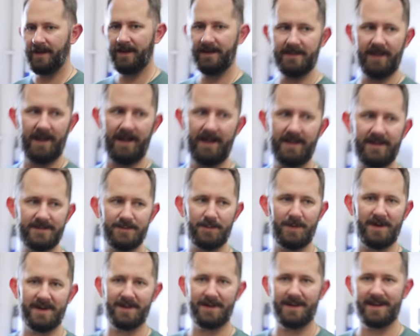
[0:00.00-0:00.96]
He's not. He doesn't.
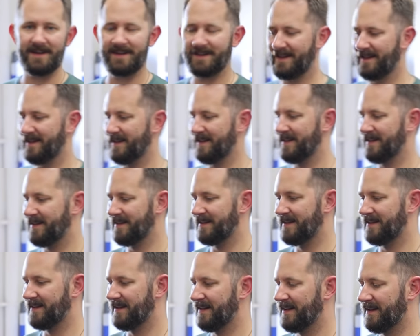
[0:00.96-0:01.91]
Okay, ready?
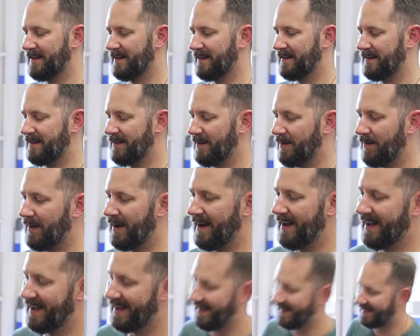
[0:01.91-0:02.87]
No.
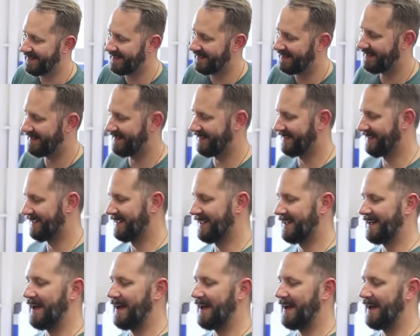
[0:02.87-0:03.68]
You want me to clean